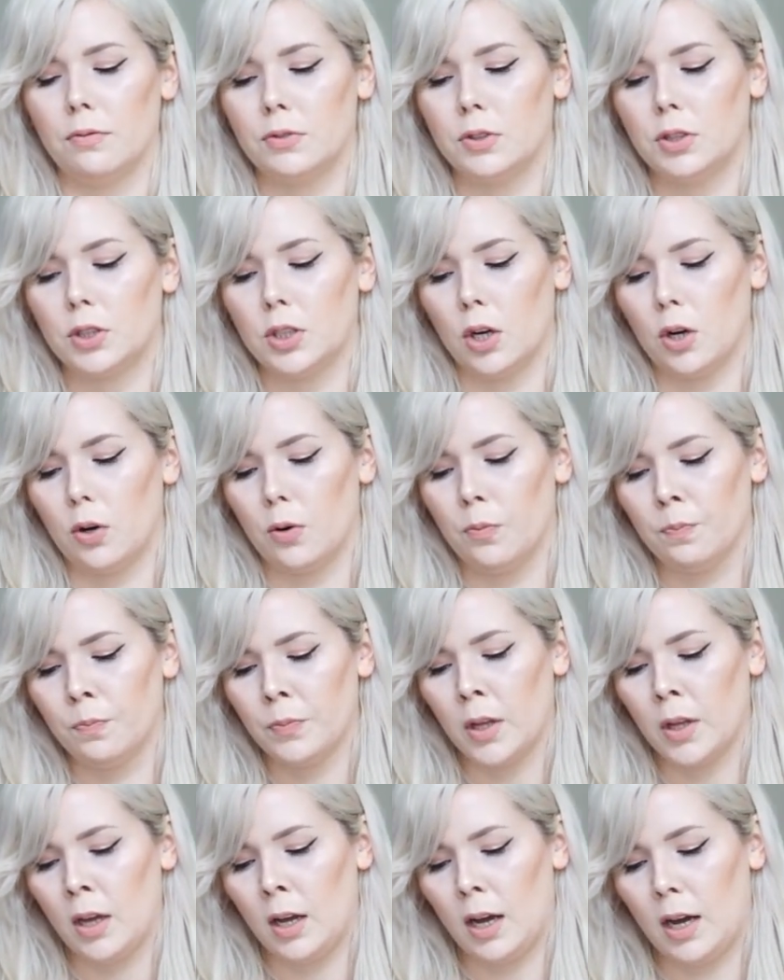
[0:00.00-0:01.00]
So
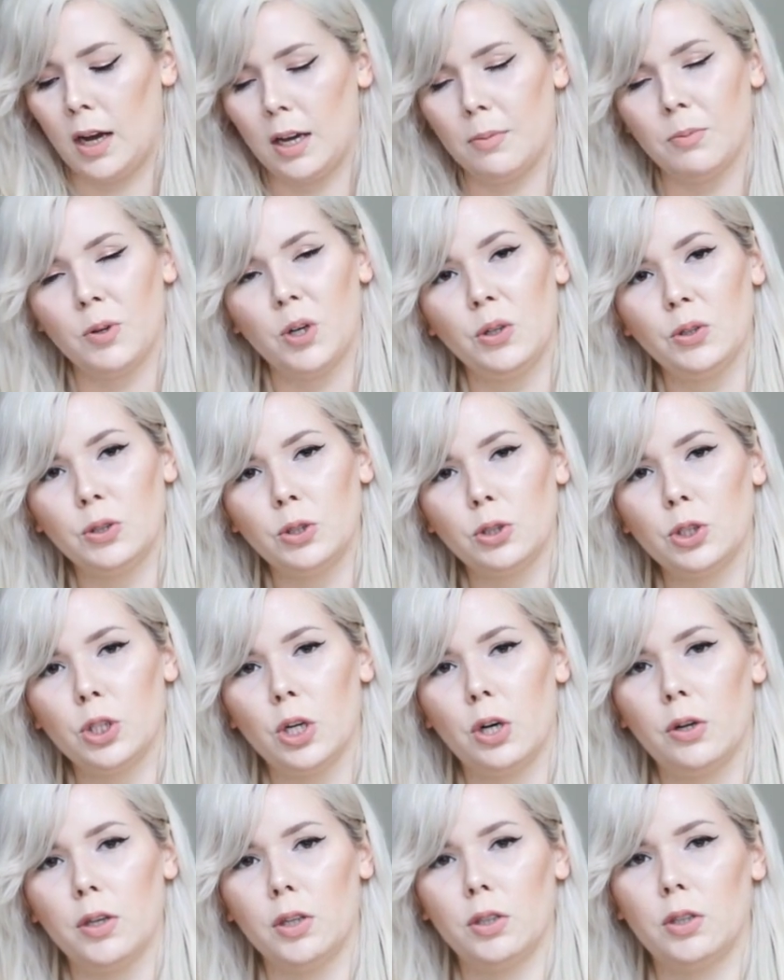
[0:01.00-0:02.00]
I'm going to show
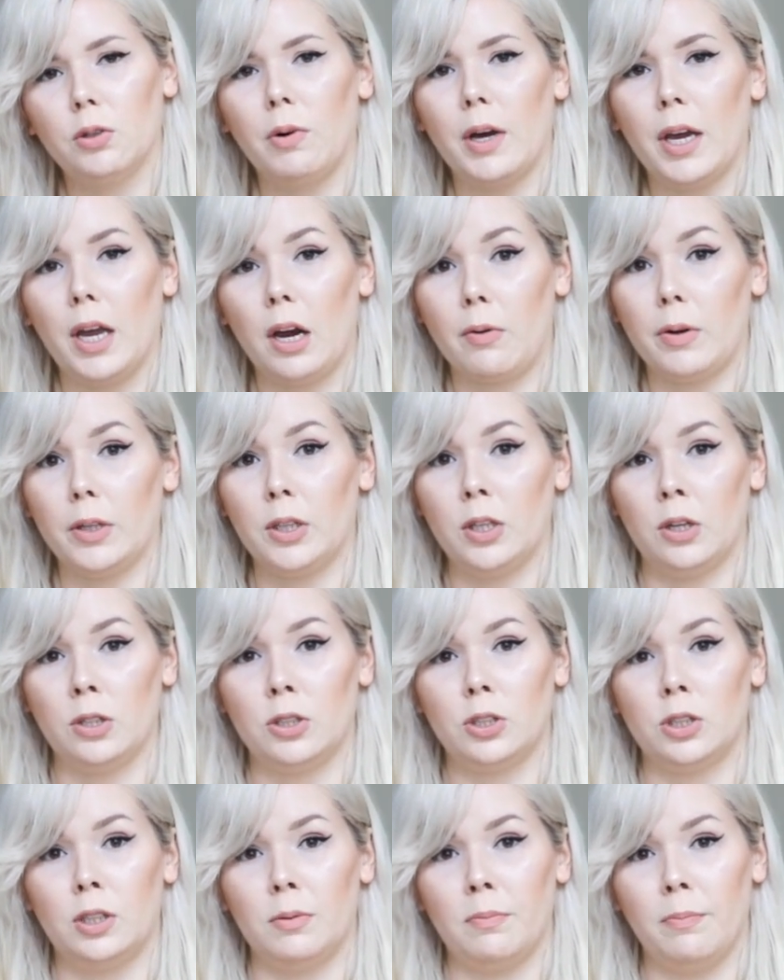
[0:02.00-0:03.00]
you the way I
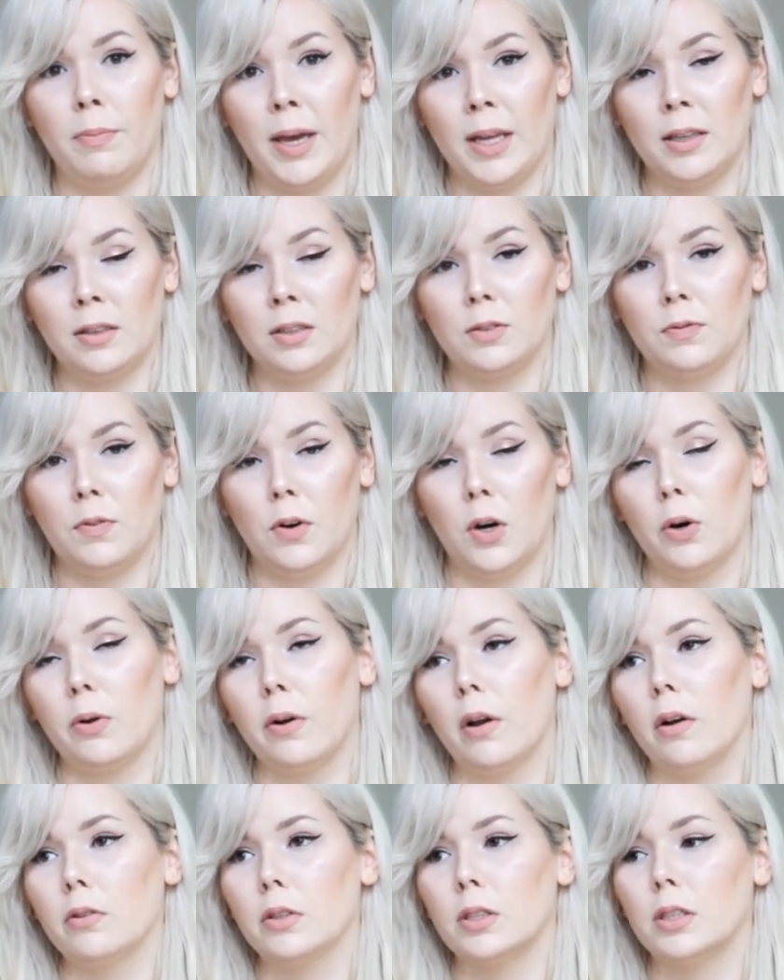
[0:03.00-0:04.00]
retouched the men's
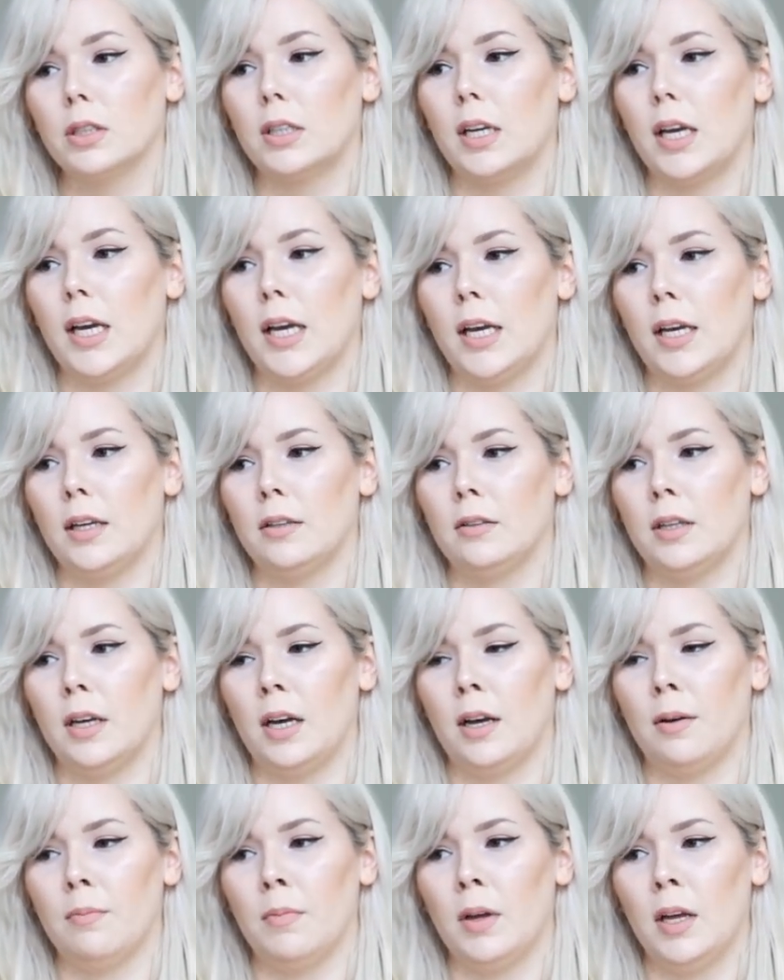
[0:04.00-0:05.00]
photos, and
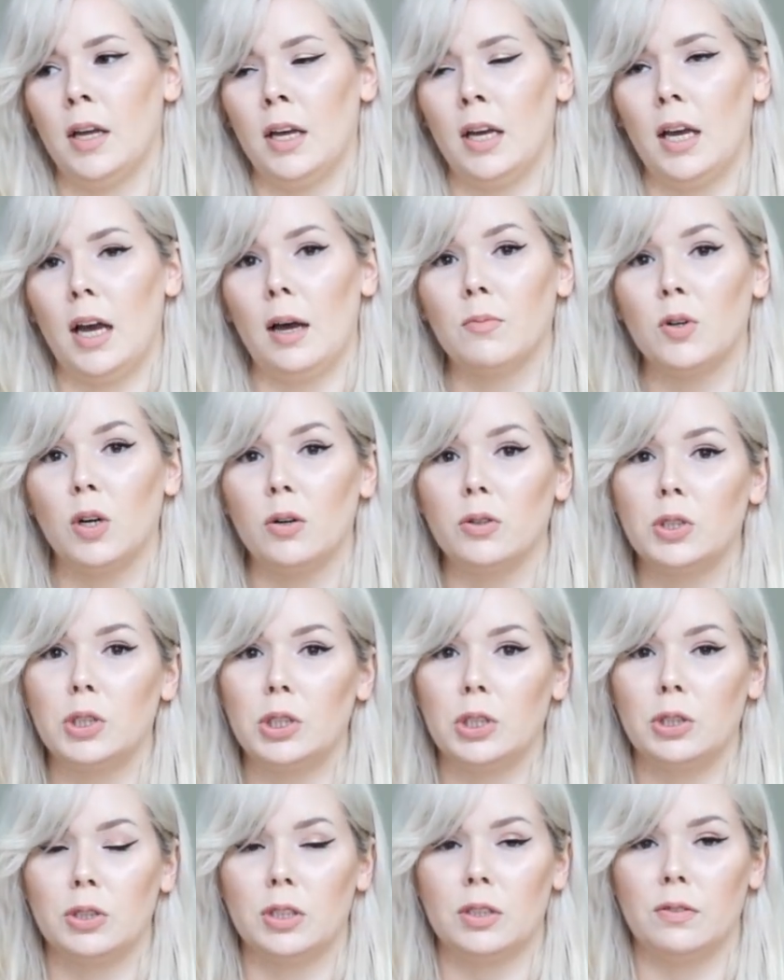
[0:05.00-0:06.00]
I'm going
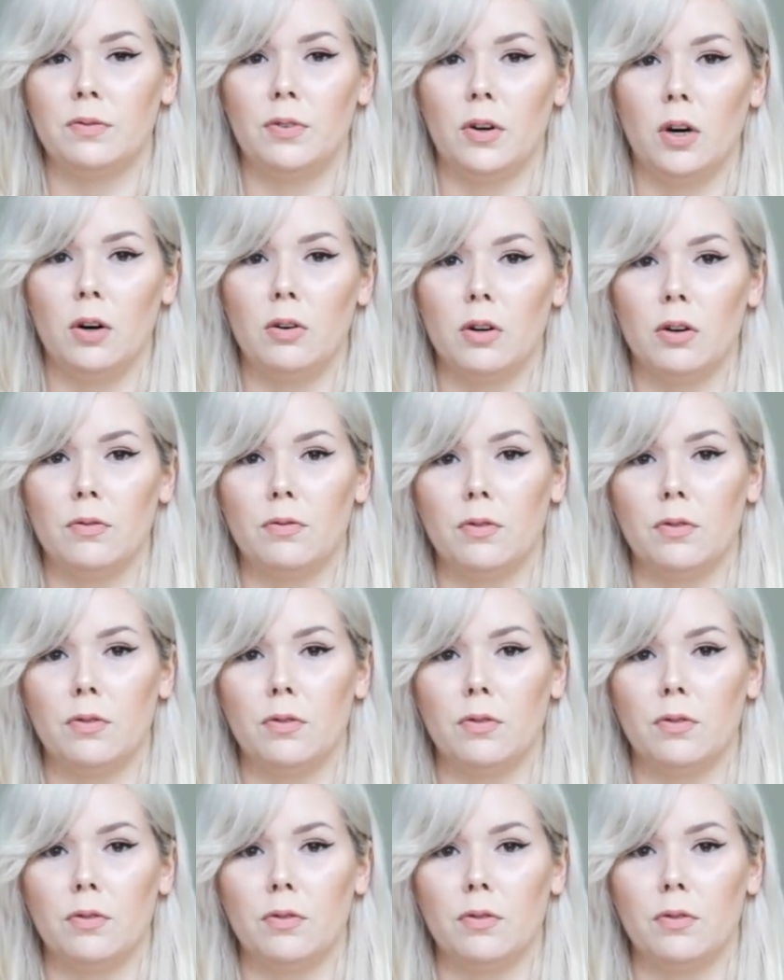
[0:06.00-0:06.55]
to use a photo